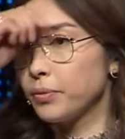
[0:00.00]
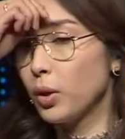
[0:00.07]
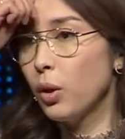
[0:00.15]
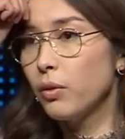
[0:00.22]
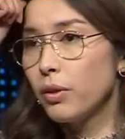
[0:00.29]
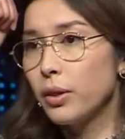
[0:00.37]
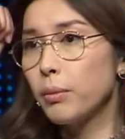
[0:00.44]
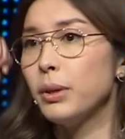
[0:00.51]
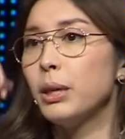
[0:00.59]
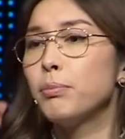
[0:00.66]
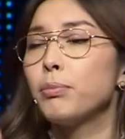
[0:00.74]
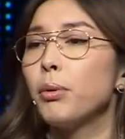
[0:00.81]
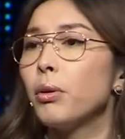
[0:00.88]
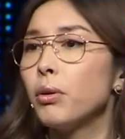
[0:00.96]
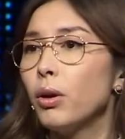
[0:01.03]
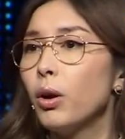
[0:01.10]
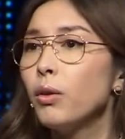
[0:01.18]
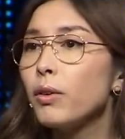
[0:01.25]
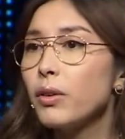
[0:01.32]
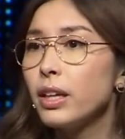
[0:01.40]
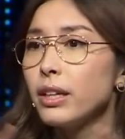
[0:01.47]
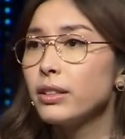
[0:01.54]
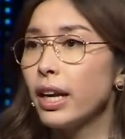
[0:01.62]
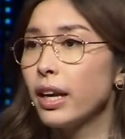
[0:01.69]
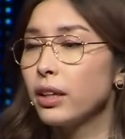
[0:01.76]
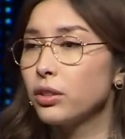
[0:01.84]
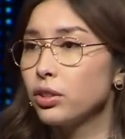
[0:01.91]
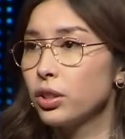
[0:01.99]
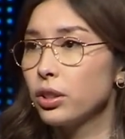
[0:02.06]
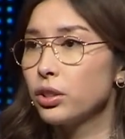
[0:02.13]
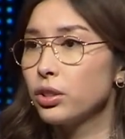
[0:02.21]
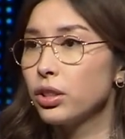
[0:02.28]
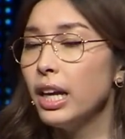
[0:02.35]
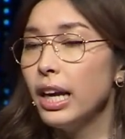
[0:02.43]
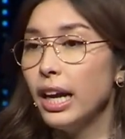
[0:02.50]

over the people, over the entire church.